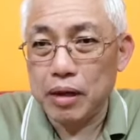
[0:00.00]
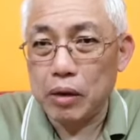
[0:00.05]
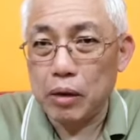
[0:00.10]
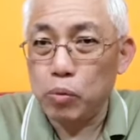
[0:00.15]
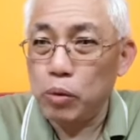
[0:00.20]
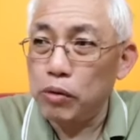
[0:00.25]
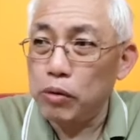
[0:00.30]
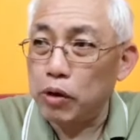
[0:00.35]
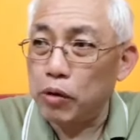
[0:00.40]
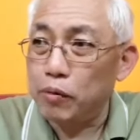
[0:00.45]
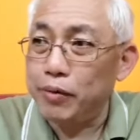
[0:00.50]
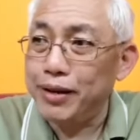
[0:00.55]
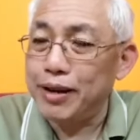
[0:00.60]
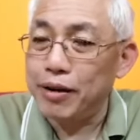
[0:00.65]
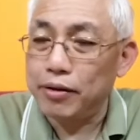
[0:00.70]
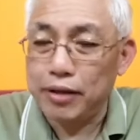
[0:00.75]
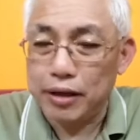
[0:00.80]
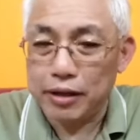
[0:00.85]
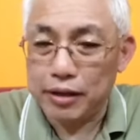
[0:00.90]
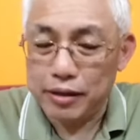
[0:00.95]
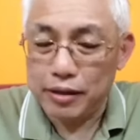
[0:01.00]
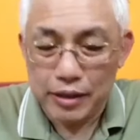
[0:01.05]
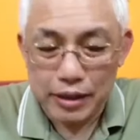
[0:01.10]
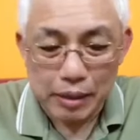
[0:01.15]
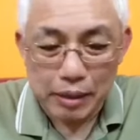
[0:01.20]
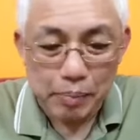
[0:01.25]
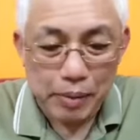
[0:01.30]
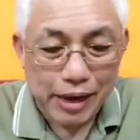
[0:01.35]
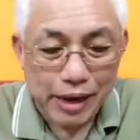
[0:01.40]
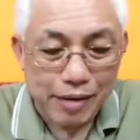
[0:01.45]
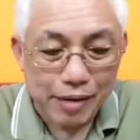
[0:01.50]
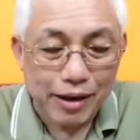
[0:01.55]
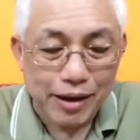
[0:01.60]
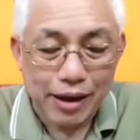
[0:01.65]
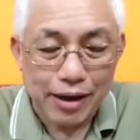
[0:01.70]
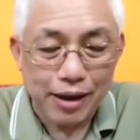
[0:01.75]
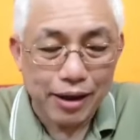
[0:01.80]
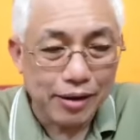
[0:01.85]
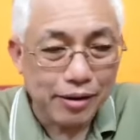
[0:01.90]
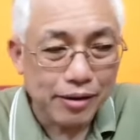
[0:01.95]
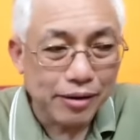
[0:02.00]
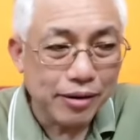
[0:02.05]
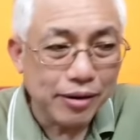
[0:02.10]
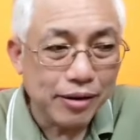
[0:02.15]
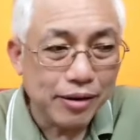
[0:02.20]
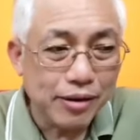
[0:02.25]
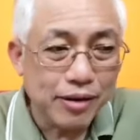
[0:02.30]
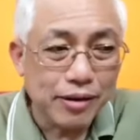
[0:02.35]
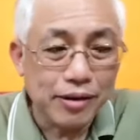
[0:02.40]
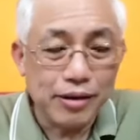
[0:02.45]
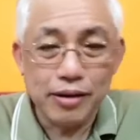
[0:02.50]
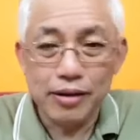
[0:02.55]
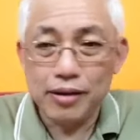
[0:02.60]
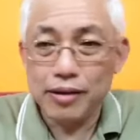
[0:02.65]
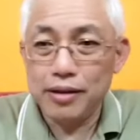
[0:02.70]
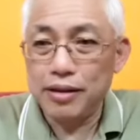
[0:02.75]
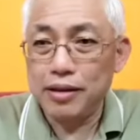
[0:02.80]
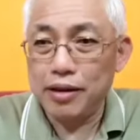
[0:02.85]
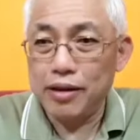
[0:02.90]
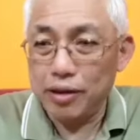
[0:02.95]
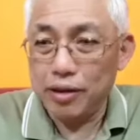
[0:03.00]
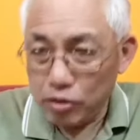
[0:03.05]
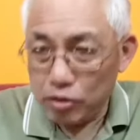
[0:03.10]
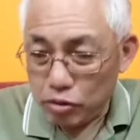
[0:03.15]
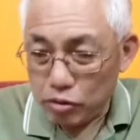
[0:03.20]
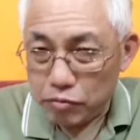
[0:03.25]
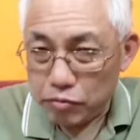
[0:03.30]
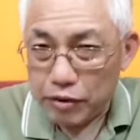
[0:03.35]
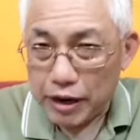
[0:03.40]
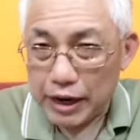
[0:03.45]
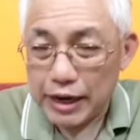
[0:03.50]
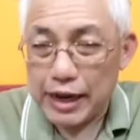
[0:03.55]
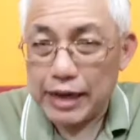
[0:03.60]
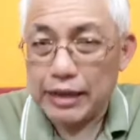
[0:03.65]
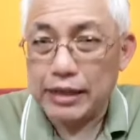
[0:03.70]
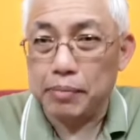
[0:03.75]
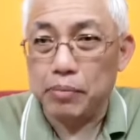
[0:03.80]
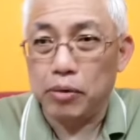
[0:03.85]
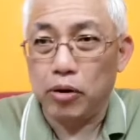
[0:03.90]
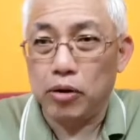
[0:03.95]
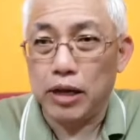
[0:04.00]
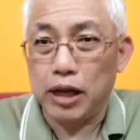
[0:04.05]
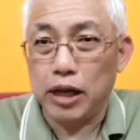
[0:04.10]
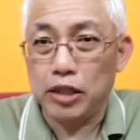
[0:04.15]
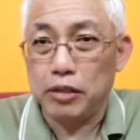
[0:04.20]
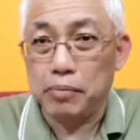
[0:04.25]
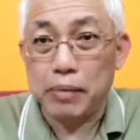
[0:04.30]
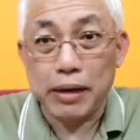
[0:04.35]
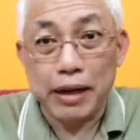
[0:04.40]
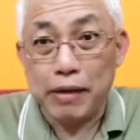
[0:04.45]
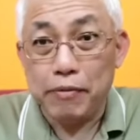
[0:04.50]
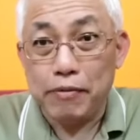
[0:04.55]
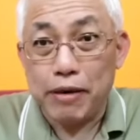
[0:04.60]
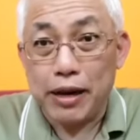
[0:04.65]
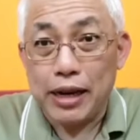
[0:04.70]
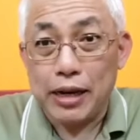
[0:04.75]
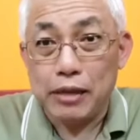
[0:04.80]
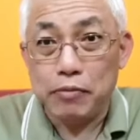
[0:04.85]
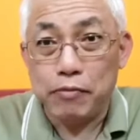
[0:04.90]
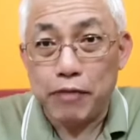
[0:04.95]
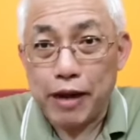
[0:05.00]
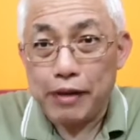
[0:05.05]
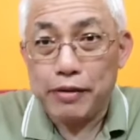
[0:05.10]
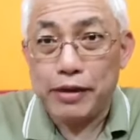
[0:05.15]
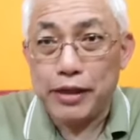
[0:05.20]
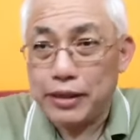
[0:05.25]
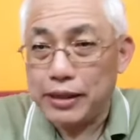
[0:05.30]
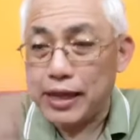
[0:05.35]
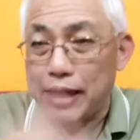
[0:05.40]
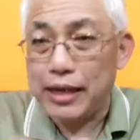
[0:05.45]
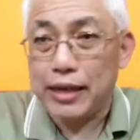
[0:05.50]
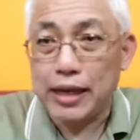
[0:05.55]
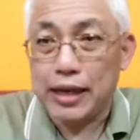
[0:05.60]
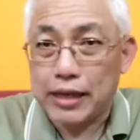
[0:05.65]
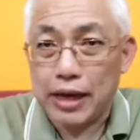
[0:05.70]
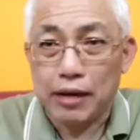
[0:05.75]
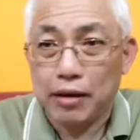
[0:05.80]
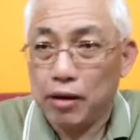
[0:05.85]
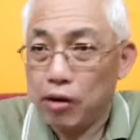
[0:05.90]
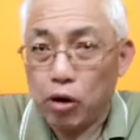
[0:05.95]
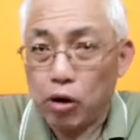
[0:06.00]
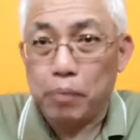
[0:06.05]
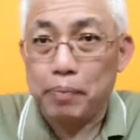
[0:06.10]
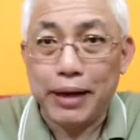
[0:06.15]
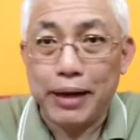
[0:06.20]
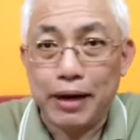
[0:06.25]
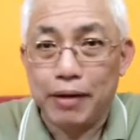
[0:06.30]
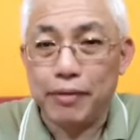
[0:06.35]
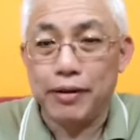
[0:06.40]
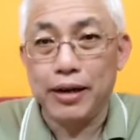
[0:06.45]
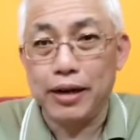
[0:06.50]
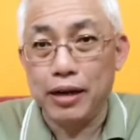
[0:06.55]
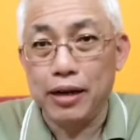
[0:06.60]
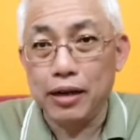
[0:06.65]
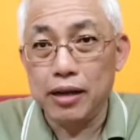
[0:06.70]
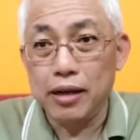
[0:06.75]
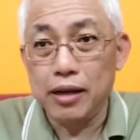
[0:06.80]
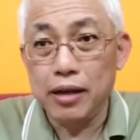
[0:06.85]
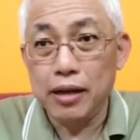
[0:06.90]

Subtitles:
We were without the CPF lah, to finance a mortgage. But they finance 5 years, 10 years, all paid out already.